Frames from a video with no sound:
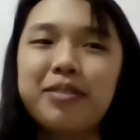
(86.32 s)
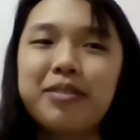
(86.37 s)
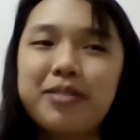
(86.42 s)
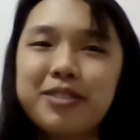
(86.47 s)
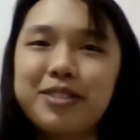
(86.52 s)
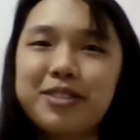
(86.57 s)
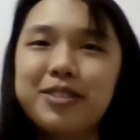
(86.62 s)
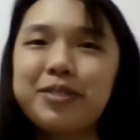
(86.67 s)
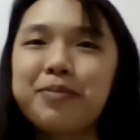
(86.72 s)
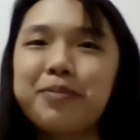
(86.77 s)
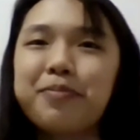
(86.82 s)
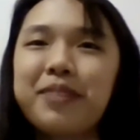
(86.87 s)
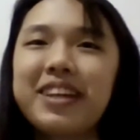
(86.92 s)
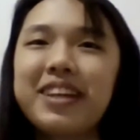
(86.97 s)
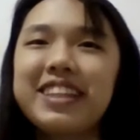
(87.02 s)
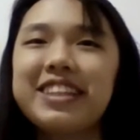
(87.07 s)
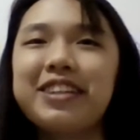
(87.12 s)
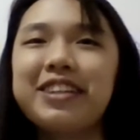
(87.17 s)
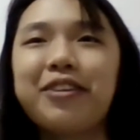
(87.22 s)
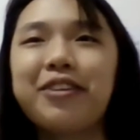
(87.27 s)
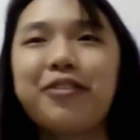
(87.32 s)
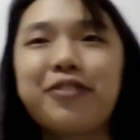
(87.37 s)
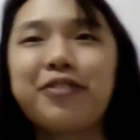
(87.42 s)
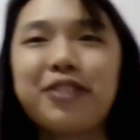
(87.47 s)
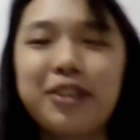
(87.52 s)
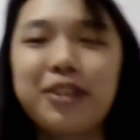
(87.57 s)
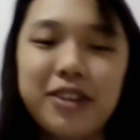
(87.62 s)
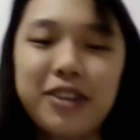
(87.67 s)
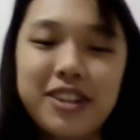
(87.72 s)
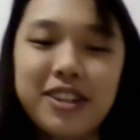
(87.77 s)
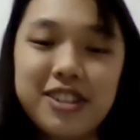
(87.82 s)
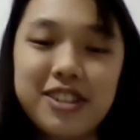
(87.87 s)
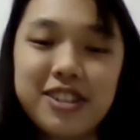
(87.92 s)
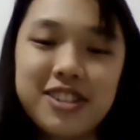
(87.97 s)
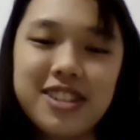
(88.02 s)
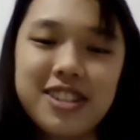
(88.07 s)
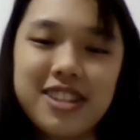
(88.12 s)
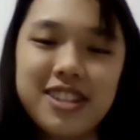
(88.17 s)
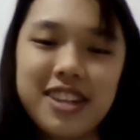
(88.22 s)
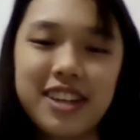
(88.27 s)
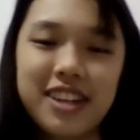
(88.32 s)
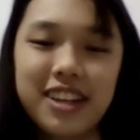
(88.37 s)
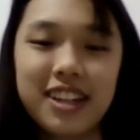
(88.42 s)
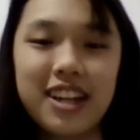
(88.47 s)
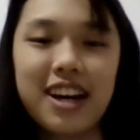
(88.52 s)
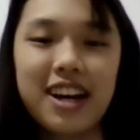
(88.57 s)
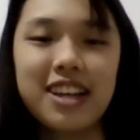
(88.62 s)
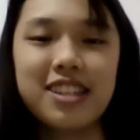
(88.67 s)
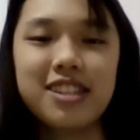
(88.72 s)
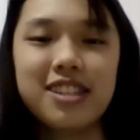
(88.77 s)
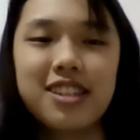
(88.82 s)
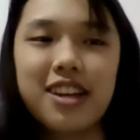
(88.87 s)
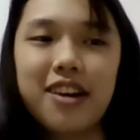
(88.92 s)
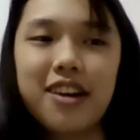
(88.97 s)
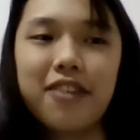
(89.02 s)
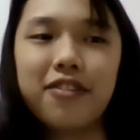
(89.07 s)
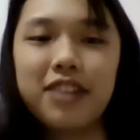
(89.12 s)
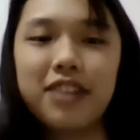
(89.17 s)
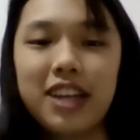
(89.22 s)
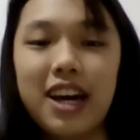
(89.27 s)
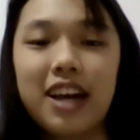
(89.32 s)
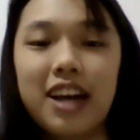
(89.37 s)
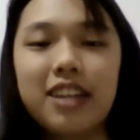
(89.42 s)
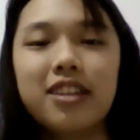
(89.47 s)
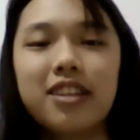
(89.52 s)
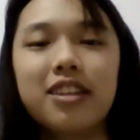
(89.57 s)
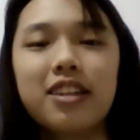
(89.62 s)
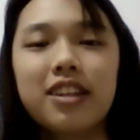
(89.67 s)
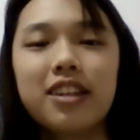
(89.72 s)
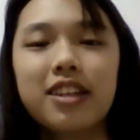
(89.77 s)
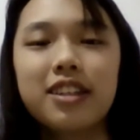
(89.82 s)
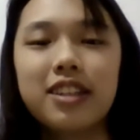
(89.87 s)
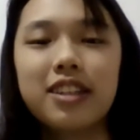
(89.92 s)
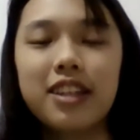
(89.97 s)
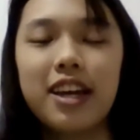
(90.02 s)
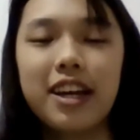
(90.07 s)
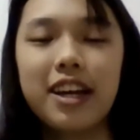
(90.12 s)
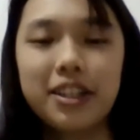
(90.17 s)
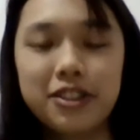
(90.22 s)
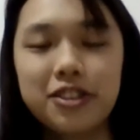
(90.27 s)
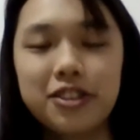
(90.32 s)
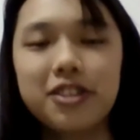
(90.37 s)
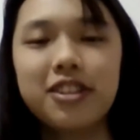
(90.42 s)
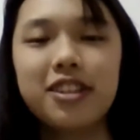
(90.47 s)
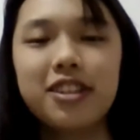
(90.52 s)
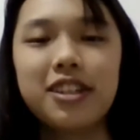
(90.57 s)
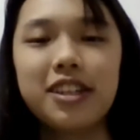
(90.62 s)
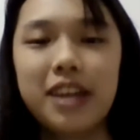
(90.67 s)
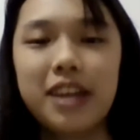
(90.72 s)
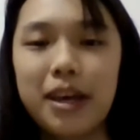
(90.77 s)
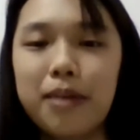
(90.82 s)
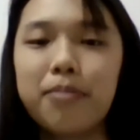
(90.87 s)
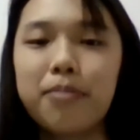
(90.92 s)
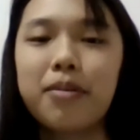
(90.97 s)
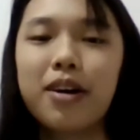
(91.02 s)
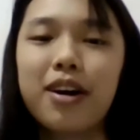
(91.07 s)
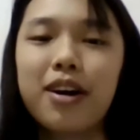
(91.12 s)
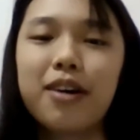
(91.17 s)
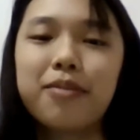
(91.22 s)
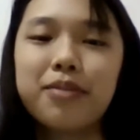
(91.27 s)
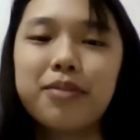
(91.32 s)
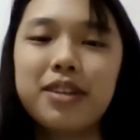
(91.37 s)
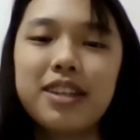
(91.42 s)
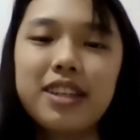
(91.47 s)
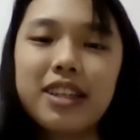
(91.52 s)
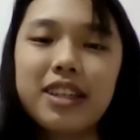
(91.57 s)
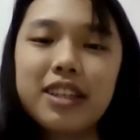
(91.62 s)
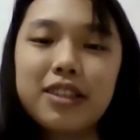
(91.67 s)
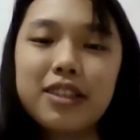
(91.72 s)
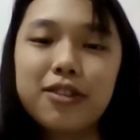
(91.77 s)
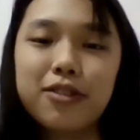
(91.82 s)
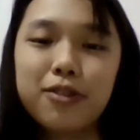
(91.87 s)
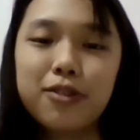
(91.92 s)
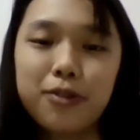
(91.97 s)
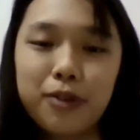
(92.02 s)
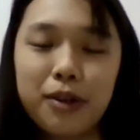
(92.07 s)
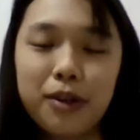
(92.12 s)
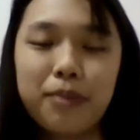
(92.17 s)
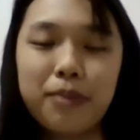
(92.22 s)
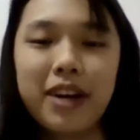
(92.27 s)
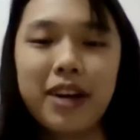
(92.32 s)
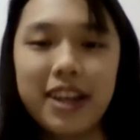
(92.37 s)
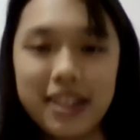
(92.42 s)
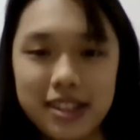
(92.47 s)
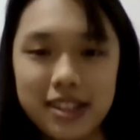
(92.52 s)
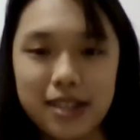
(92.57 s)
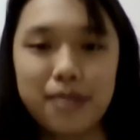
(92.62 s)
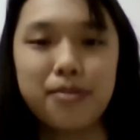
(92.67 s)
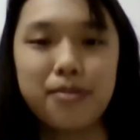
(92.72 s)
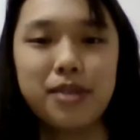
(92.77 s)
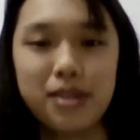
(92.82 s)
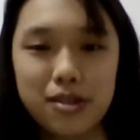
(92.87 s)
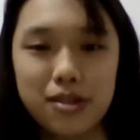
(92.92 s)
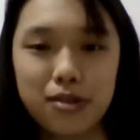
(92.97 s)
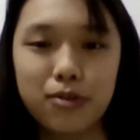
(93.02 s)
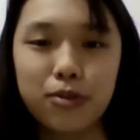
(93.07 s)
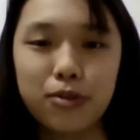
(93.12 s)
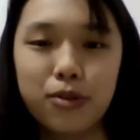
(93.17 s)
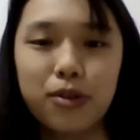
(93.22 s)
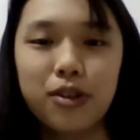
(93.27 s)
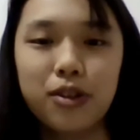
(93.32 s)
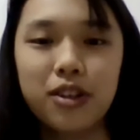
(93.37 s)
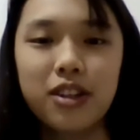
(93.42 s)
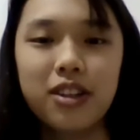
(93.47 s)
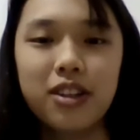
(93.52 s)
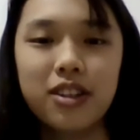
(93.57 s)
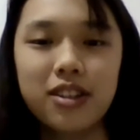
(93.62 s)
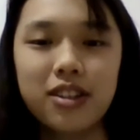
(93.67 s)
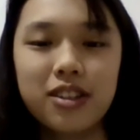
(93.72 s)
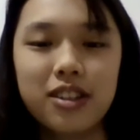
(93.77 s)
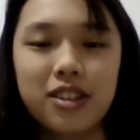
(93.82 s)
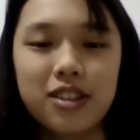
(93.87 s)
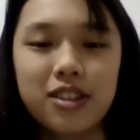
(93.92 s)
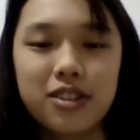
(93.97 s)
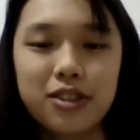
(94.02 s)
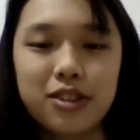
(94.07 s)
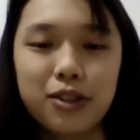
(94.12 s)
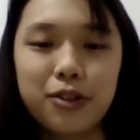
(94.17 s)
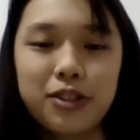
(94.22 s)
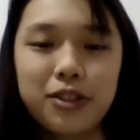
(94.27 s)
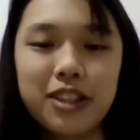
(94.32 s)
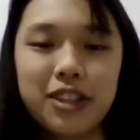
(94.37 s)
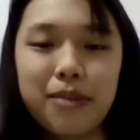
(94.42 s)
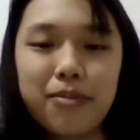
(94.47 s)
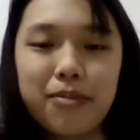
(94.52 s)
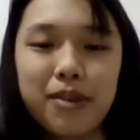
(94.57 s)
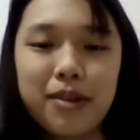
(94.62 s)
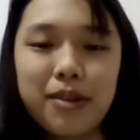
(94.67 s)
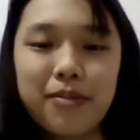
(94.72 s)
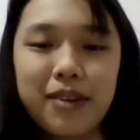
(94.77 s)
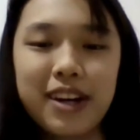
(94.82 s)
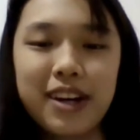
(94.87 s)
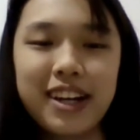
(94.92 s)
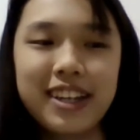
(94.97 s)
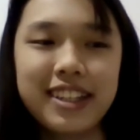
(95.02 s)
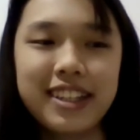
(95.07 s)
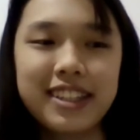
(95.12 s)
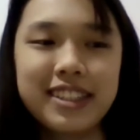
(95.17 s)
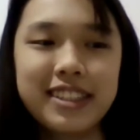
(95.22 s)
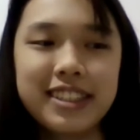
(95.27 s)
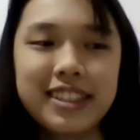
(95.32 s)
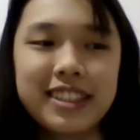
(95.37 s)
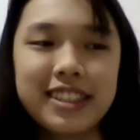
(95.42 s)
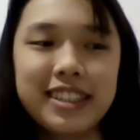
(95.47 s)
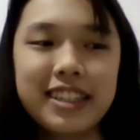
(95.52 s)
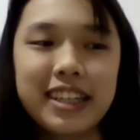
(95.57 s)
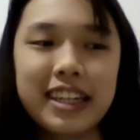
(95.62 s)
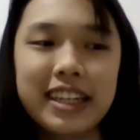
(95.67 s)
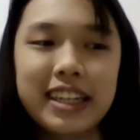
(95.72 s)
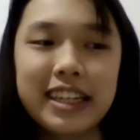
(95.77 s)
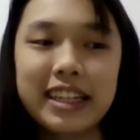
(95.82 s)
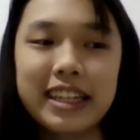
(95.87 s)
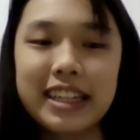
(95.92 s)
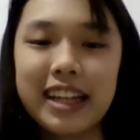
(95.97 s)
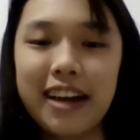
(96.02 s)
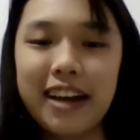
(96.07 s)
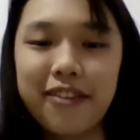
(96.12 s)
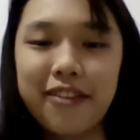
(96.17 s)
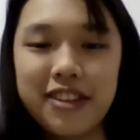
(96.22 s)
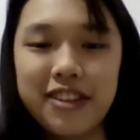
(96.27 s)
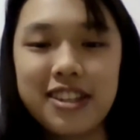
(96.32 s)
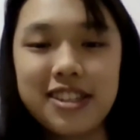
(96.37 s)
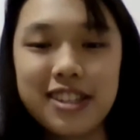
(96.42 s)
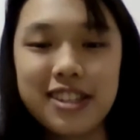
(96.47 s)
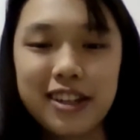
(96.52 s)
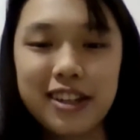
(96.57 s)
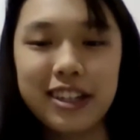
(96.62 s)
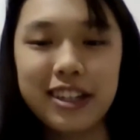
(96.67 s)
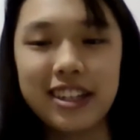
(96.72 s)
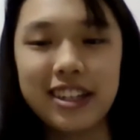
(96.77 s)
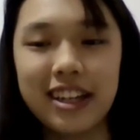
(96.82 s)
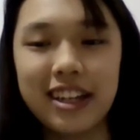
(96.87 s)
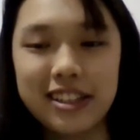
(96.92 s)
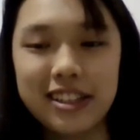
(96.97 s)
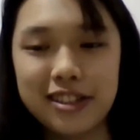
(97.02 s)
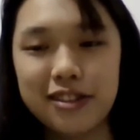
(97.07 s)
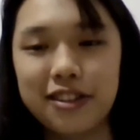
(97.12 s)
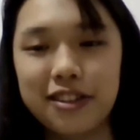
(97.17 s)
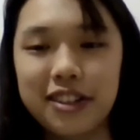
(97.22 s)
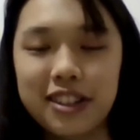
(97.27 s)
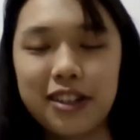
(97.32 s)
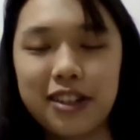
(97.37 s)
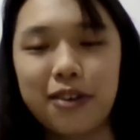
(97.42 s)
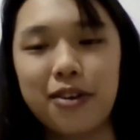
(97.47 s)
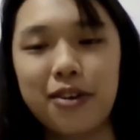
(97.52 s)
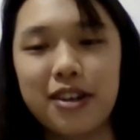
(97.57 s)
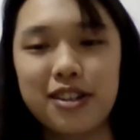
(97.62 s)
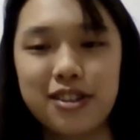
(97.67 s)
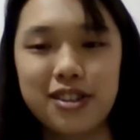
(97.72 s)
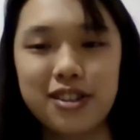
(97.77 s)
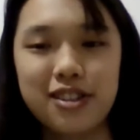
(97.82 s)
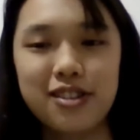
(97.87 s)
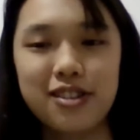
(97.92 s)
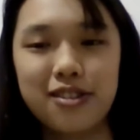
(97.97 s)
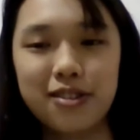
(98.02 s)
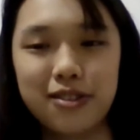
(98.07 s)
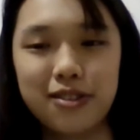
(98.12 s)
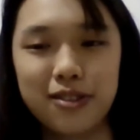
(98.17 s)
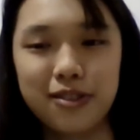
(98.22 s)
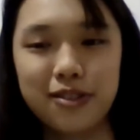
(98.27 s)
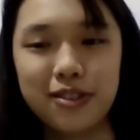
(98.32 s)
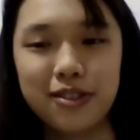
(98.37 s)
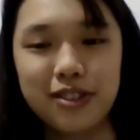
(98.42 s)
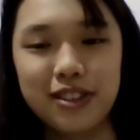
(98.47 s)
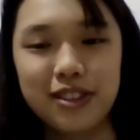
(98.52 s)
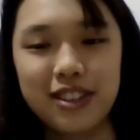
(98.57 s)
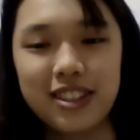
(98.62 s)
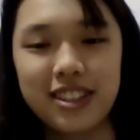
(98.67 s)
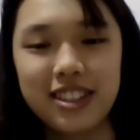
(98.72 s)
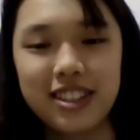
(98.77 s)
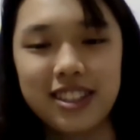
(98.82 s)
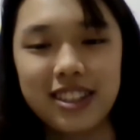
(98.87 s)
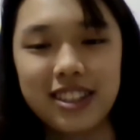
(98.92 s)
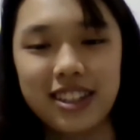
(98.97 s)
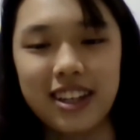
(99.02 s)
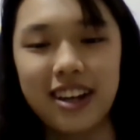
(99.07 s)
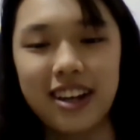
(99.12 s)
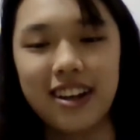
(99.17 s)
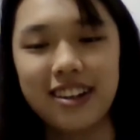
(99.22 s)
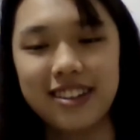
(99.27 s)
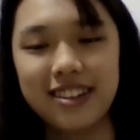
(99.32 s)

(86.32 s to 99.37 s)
So many of the questions in class that I've done actually came up during my exam in school. So that made my life easier in answering the question. So, yeah.